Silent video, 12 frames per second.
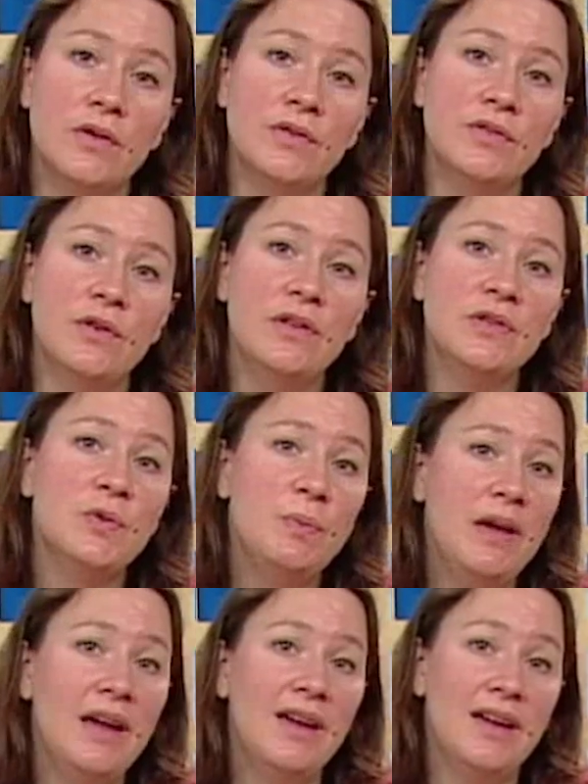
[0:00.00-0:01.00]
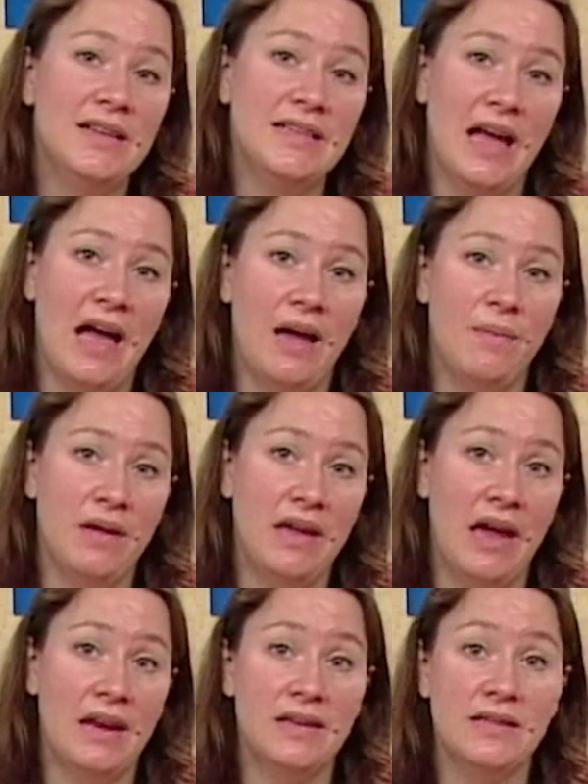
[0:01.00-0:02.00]
So this will be a good time,
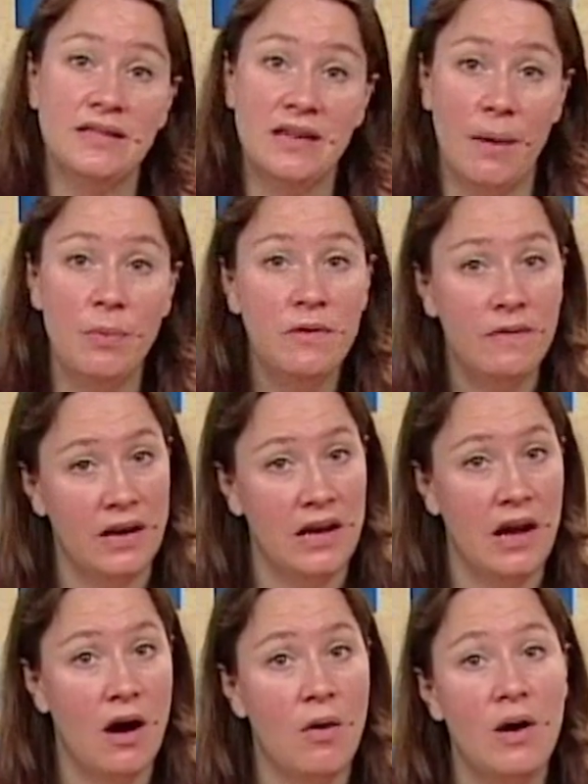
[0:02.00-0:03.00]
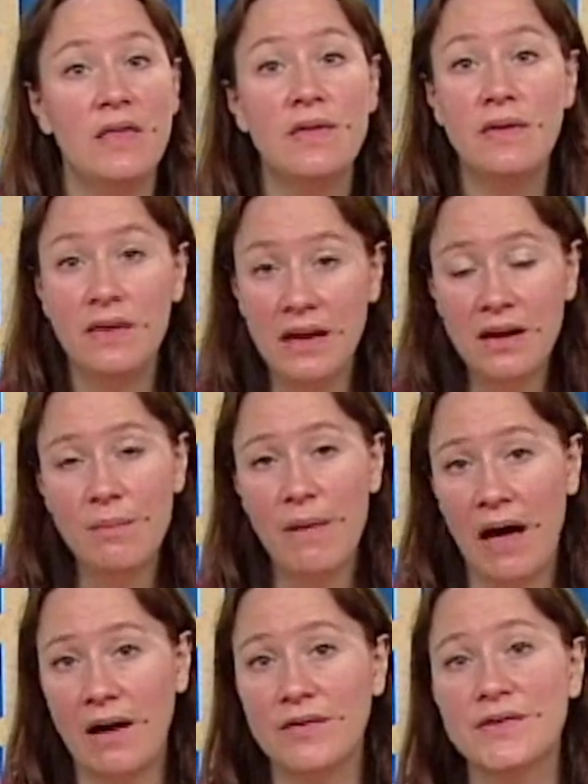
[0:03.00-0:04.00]
again, to stop the video and think
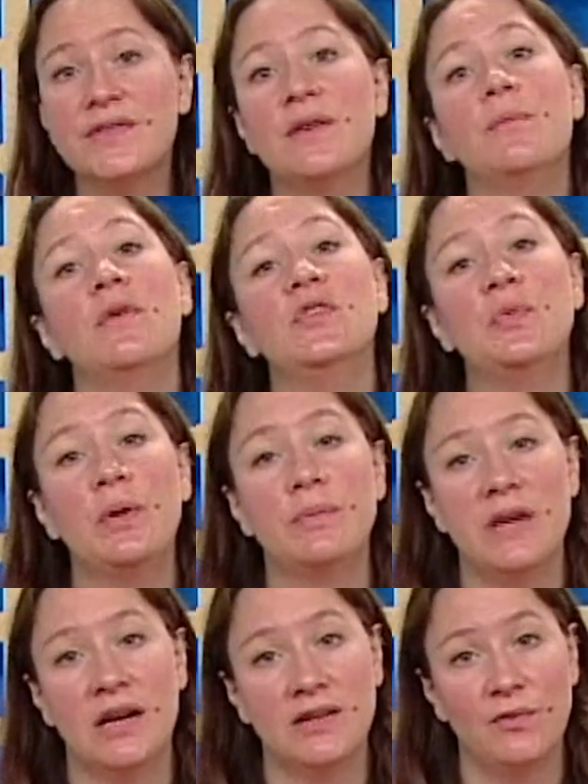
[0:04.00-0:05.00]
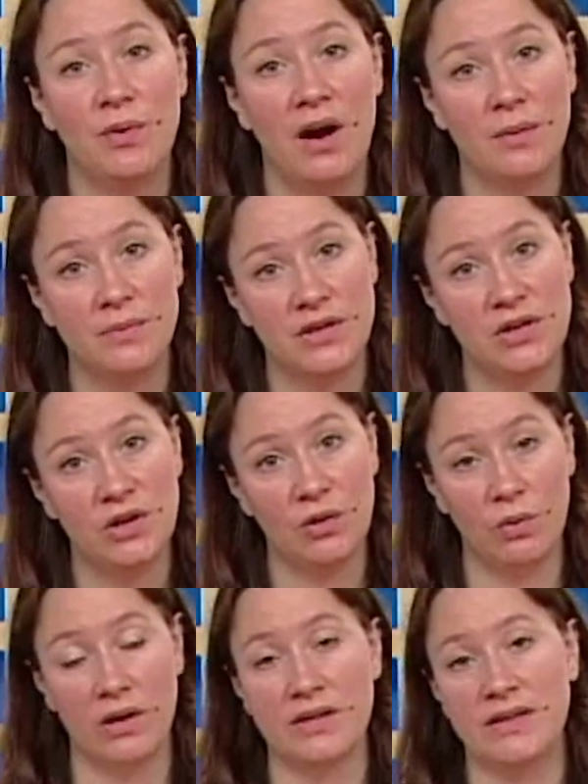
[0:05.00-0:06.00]
about some multiple objective problems in your
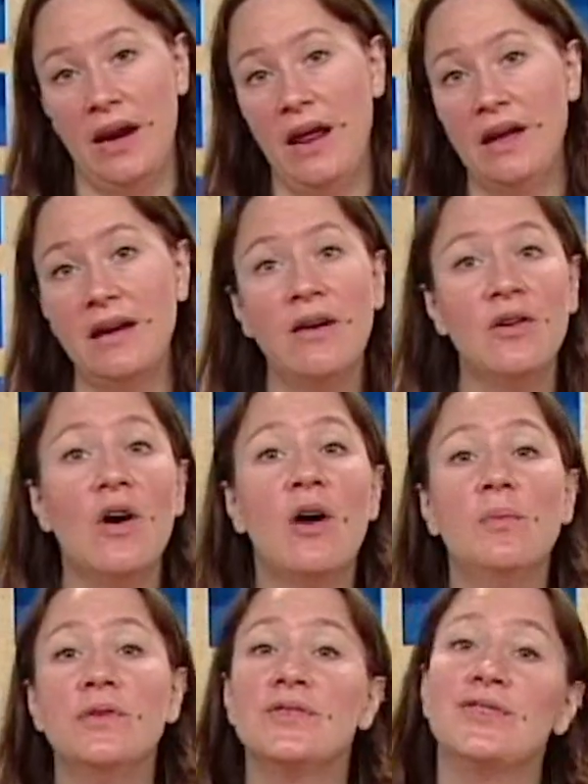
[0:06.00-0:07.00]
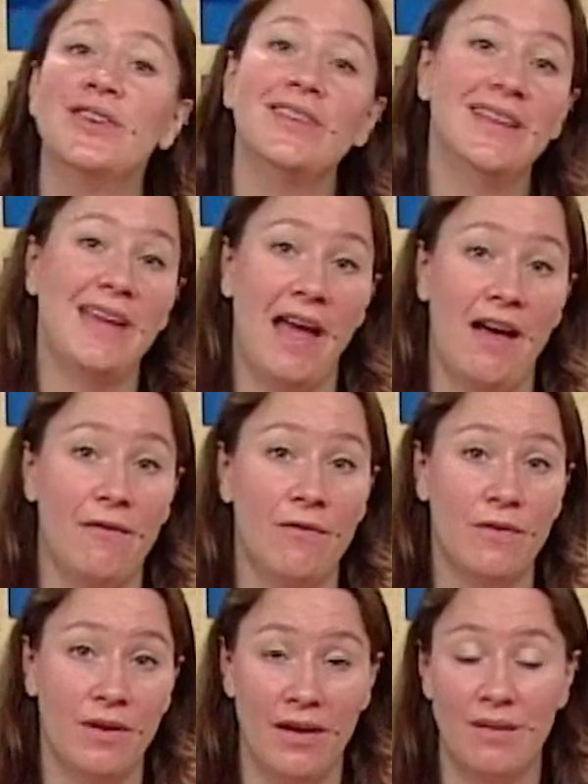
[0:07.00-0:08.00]
work setting. Now, you almost certainly have
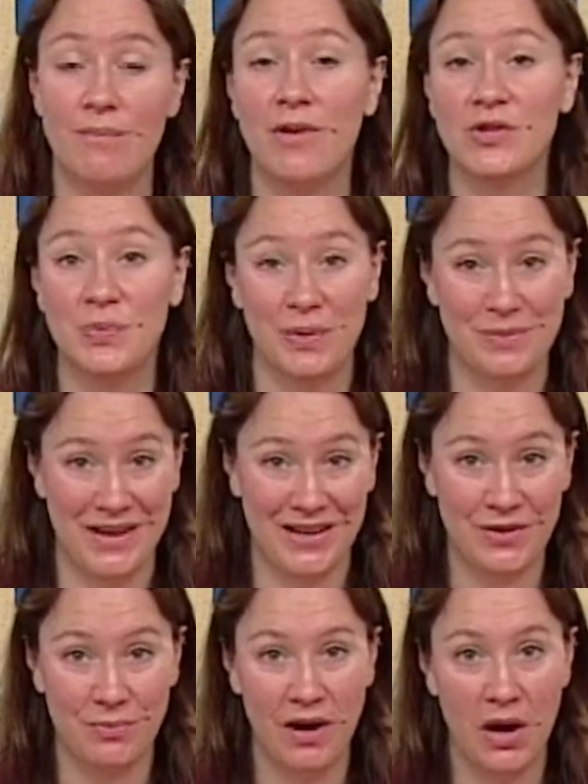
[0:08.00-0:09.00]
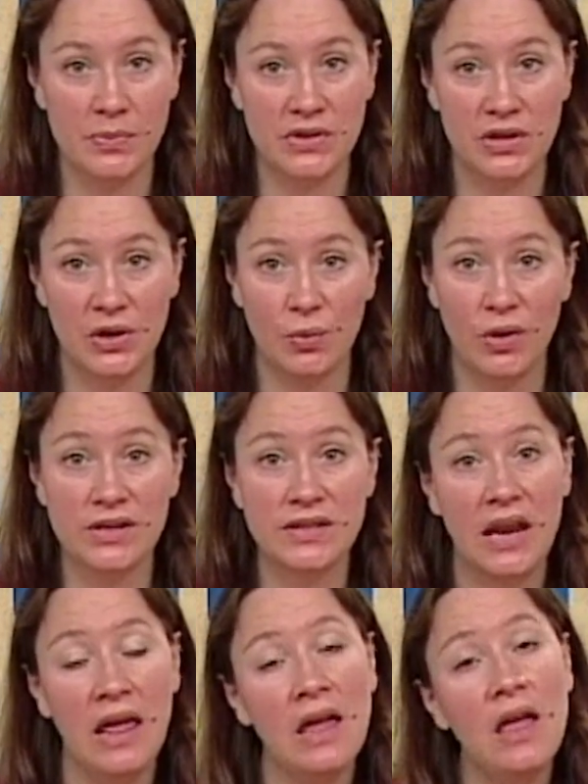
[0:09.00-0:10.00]
multiple objective problems in your work
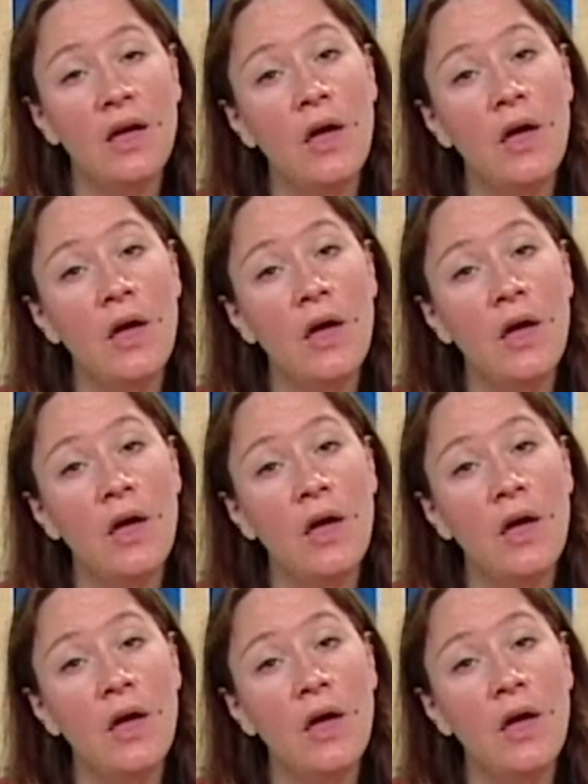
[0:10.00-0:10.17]
setting,